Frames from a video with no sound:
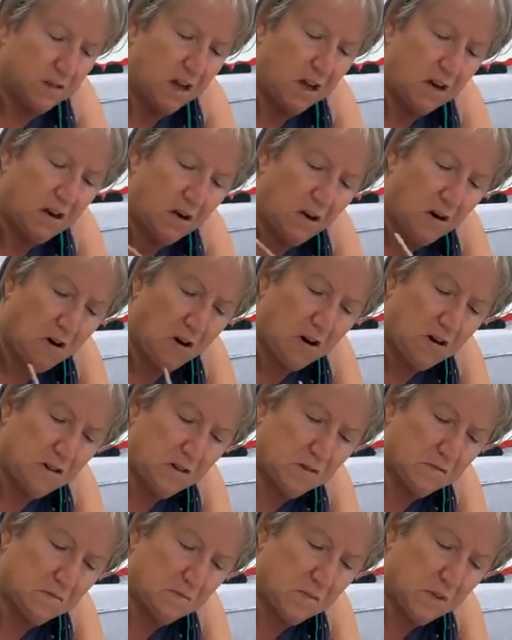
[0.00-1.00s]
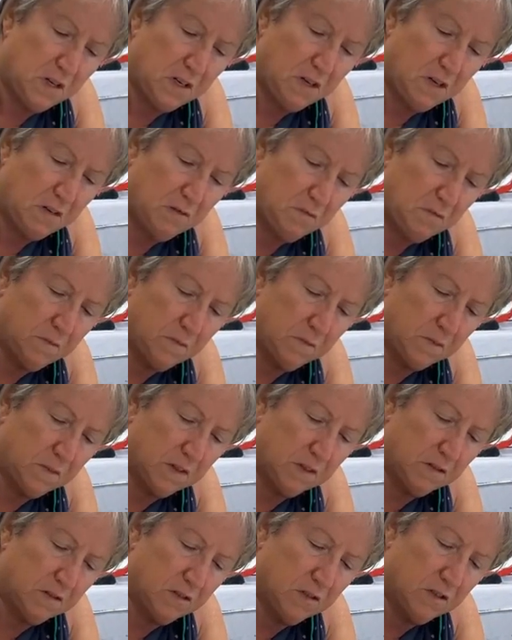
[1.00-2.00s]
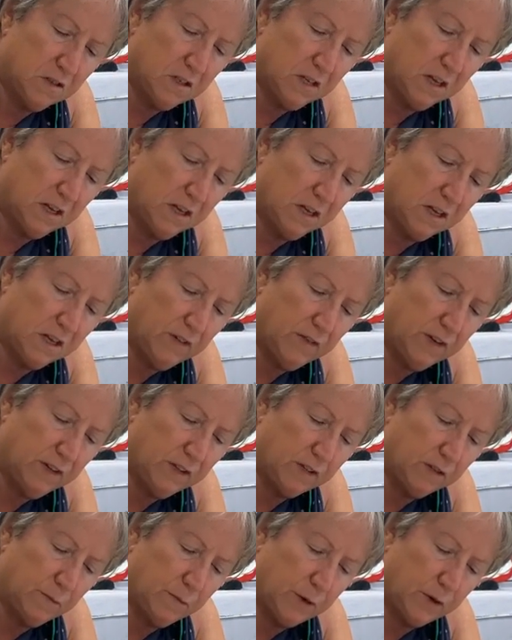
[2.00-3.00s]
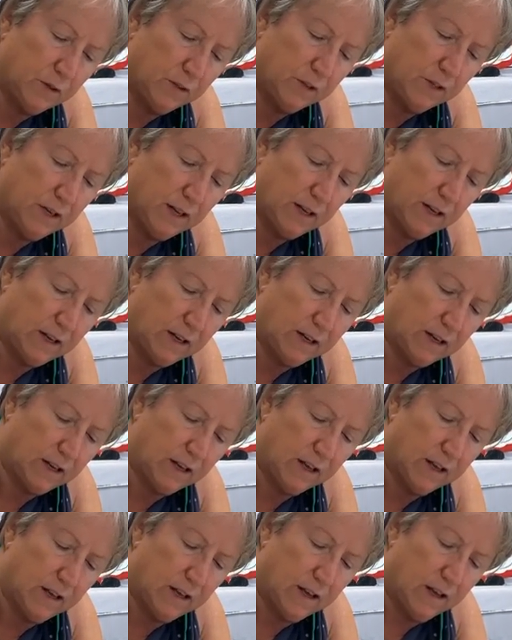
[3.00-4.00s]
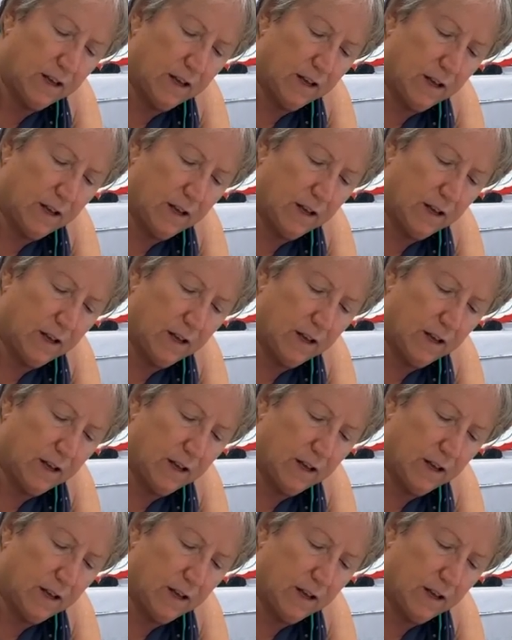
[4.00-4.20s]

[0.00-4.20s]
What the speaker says: Not hard, just kind of giving it some personality.